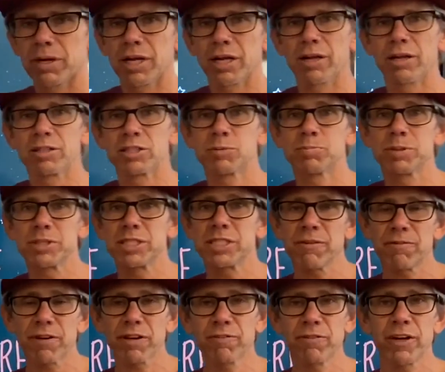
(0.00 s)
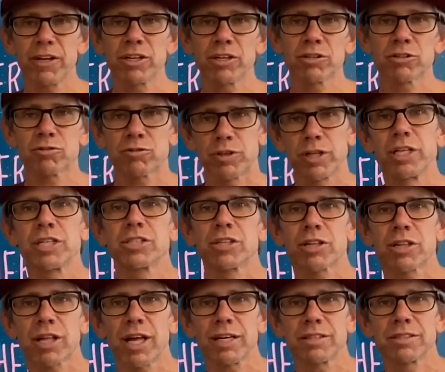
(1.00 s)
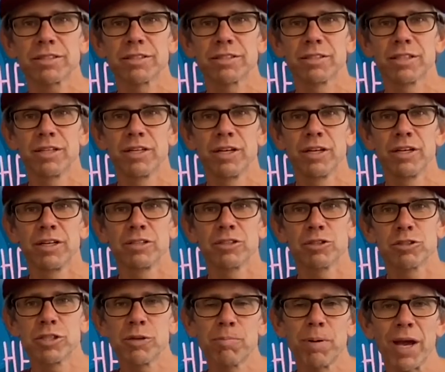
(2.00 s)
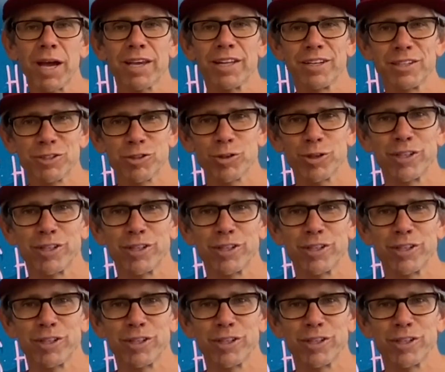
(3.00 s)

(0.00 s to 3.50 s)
specific videos for each of the classes. So sit back and enjoy.